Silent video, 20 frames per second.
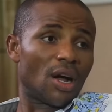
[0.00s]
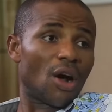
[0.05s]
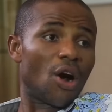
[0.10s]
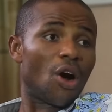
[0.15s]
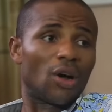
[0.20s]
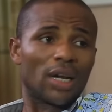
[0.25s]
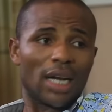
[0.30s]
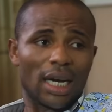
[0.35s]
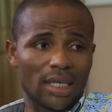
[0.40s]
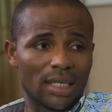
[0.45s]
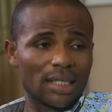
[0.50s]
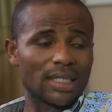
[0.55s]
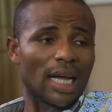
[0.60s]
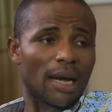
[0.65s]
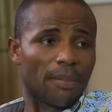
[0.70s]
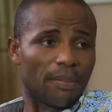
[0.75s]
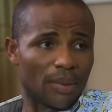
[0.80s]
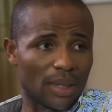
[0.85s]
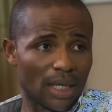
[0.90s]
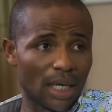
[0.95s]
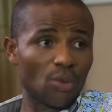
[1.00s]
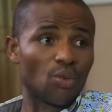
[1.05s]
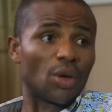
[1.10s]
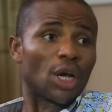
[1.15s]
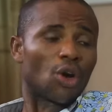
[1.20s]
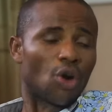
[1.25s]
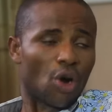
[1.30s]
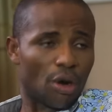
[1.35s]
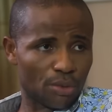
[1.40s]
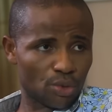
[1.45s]
All that is happening
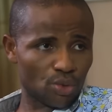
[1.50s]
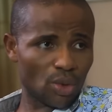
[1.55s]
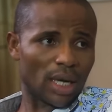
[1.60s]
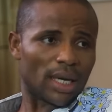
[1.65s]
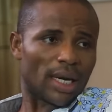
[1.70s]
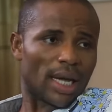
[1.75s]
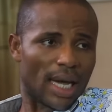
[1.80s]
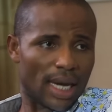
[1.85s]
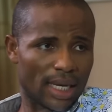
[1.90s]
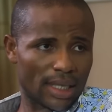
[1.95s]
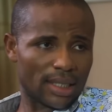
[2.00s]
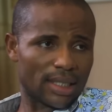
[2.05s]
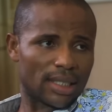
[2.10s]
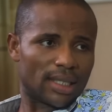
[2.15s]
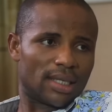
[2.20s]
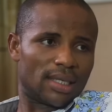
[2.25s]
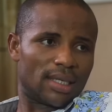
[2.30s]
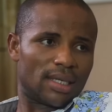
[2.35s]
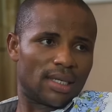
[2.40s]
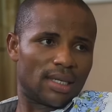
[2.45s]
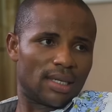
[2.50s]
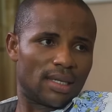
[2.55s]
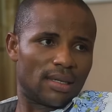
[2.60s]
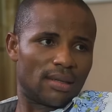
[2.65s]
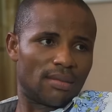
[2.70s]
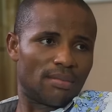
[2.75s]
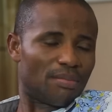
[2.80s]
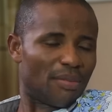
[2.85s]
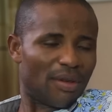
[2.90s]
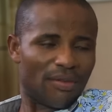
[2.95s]
will come to an end.
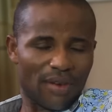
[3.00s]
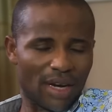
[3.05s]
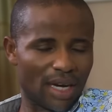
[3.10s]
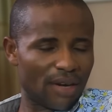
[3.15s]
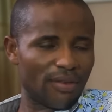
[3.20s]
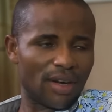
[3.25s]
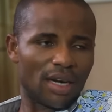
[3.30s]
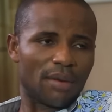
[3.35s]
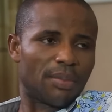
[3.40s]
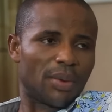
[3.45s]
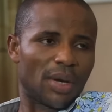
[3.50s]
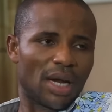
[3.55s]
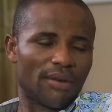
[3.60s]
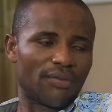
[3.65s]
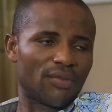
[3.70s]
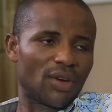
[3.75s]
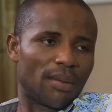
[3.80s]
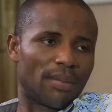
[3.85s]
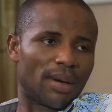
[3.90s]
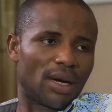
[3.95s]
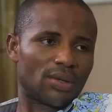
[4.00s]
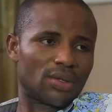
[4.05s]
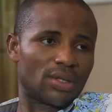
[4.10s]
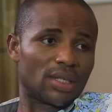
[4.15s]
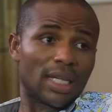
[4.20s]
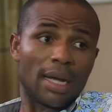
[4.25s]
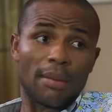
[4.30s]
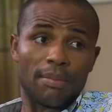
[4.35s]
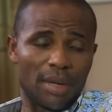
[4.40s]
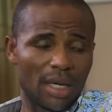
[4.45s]
Be very, very prayerful about
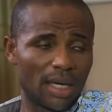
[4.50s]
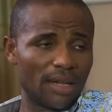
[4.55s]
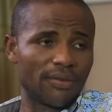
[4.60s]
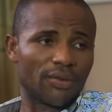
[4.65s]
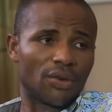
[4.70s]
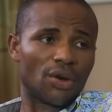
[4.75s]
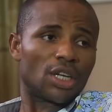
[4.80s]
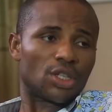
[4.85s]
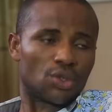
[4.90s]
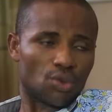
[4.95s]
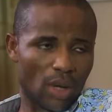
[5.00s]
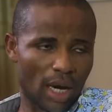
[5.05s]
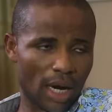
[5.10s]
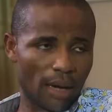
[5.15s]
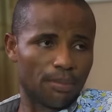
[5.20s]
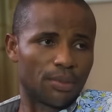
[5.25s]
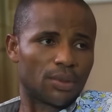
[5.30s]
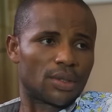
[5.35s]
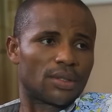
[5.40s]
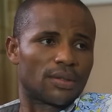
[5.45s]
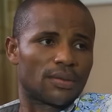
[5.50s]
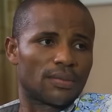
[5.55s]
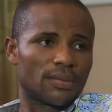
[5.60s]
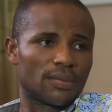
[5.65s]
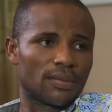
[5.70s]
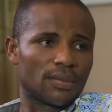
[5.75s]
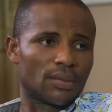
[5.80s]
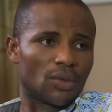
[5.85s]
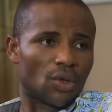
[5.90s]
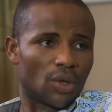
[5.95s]
it and believe God it will happen.
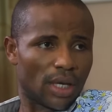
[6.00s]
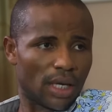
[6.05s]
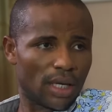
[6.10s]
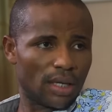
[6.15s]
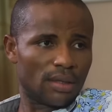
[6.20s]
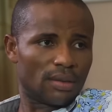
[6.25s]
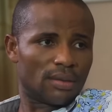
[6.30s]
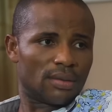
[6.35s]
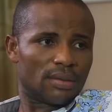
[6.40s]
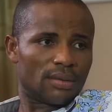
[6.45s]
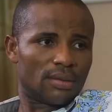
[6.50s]
Okay?